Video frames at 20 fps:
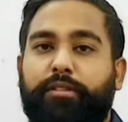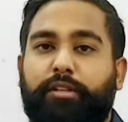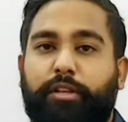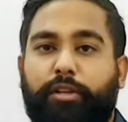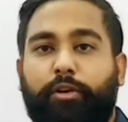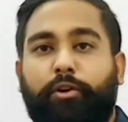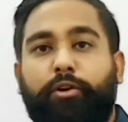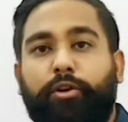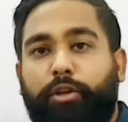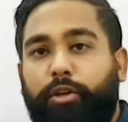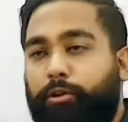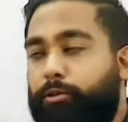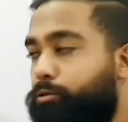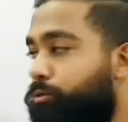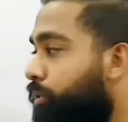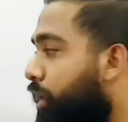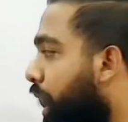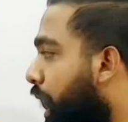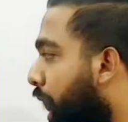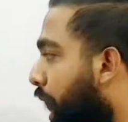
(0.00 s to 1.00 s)
is zero,
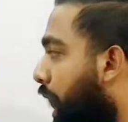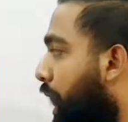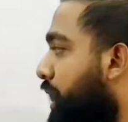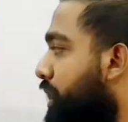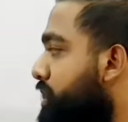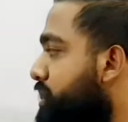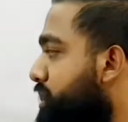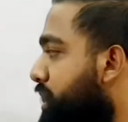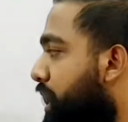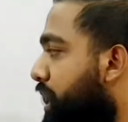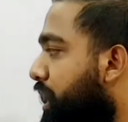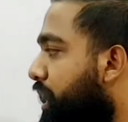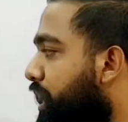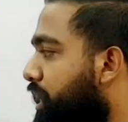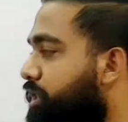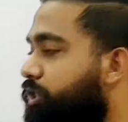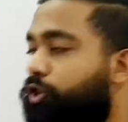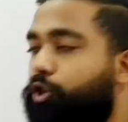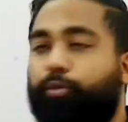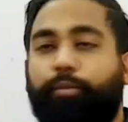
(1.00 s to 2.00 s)
you are still
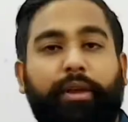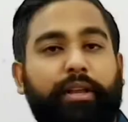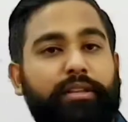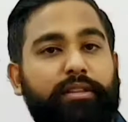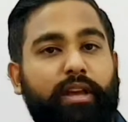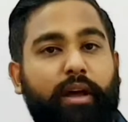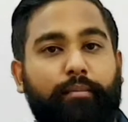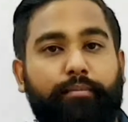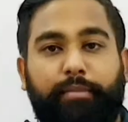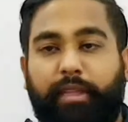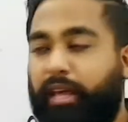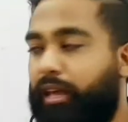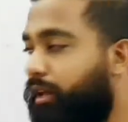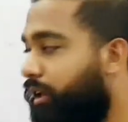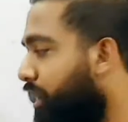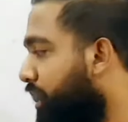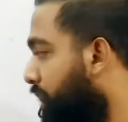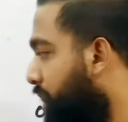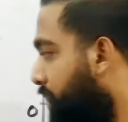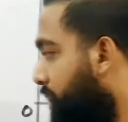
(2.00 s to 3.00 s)
consuming
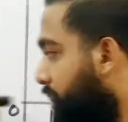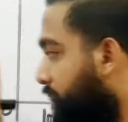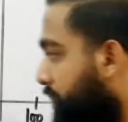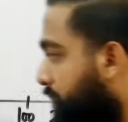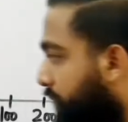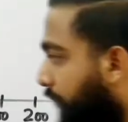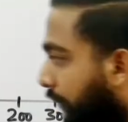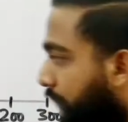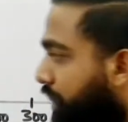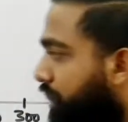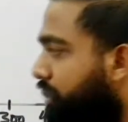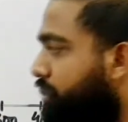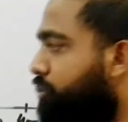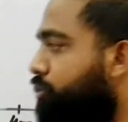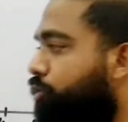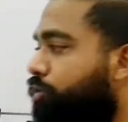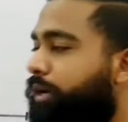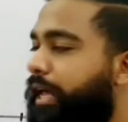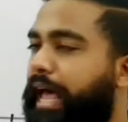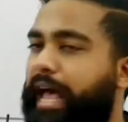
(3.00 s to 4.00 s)
something. That
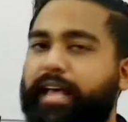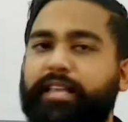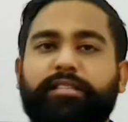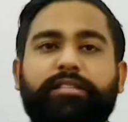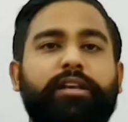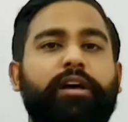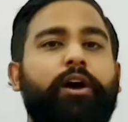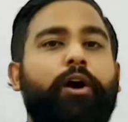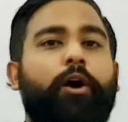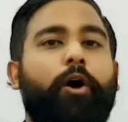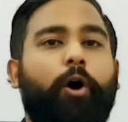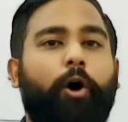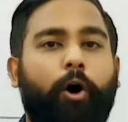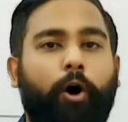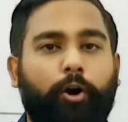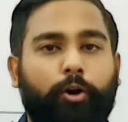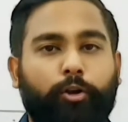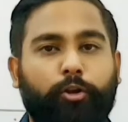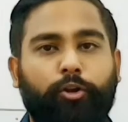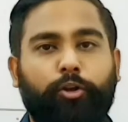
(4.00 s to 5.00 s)
is known as
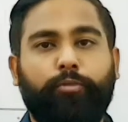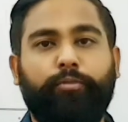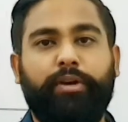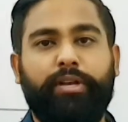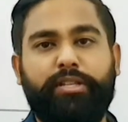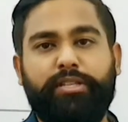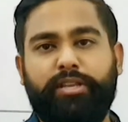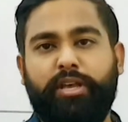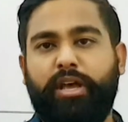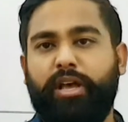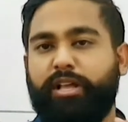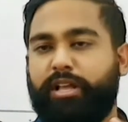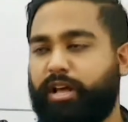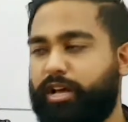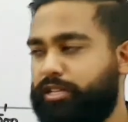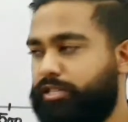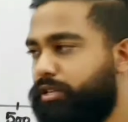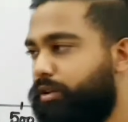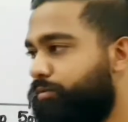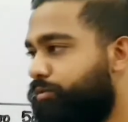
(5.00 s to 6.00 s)
autonomous
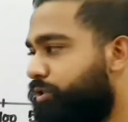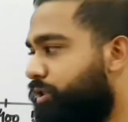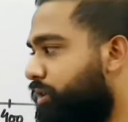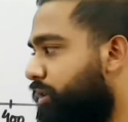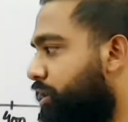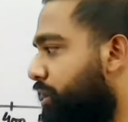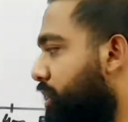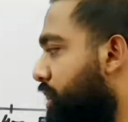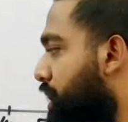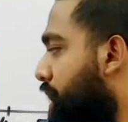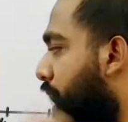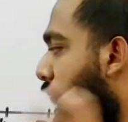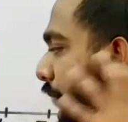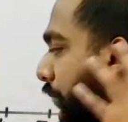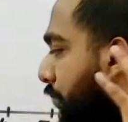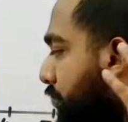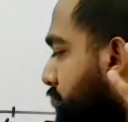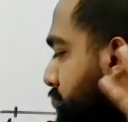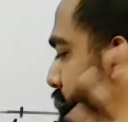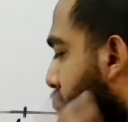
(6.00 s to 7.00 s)
consumption.
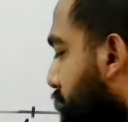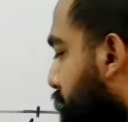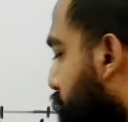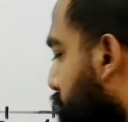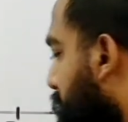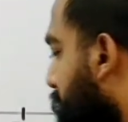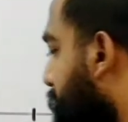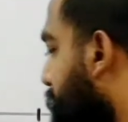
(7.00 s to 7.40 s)
At zero